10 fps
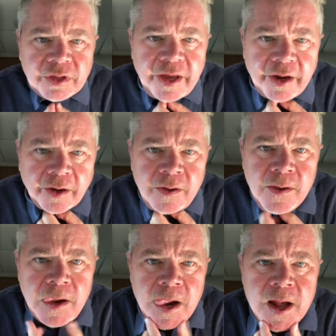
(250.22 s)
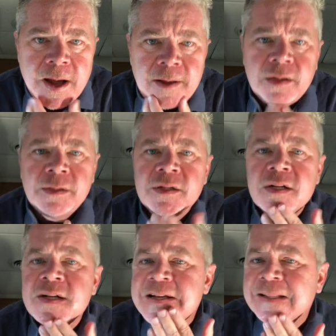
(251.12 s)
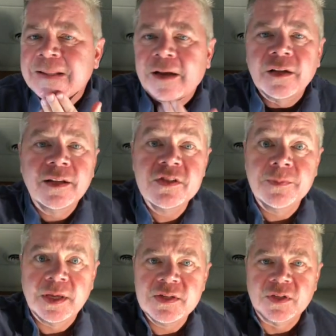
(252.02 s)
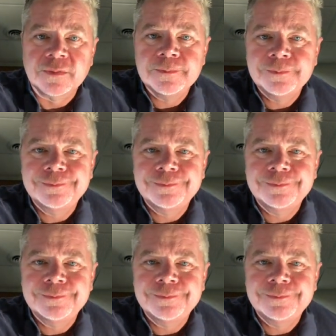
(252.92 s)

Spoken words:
hair there. That's amazing.